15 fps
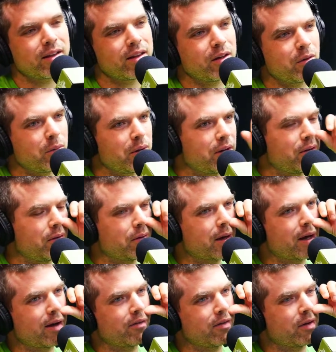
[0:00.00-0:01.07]
we do
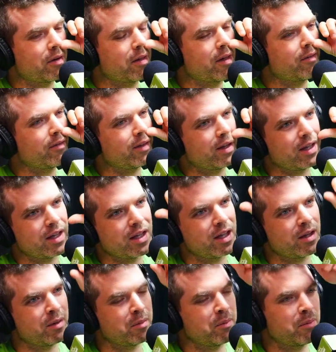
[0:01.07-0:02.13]
have your lovely
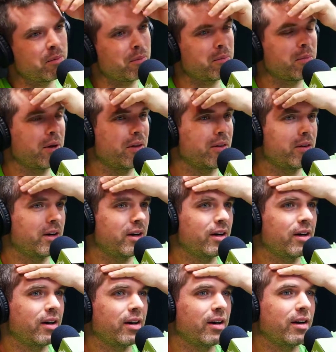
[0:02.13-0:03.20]
mother
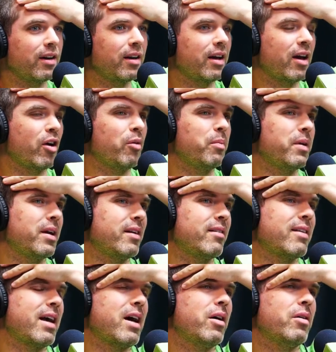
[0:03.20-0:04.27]
helping us
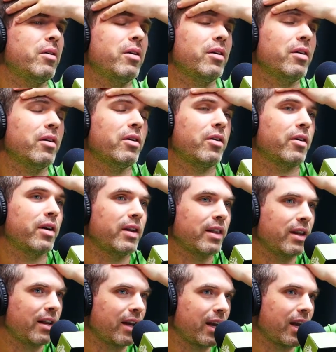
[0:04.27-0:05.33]
out during the
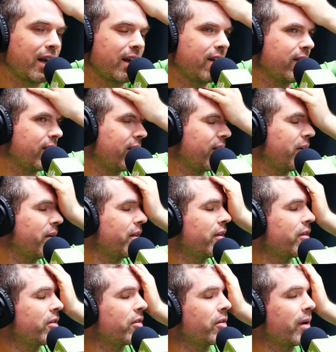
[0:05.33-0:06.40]
day,
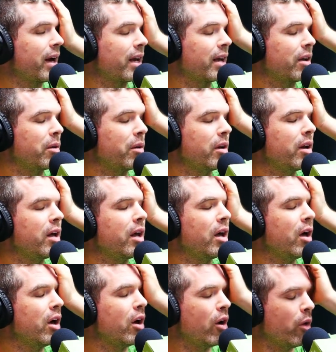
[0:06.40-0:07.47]
so I can
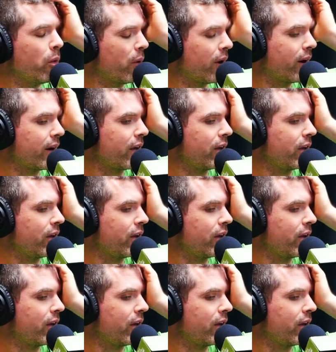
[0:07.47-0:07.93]
work and you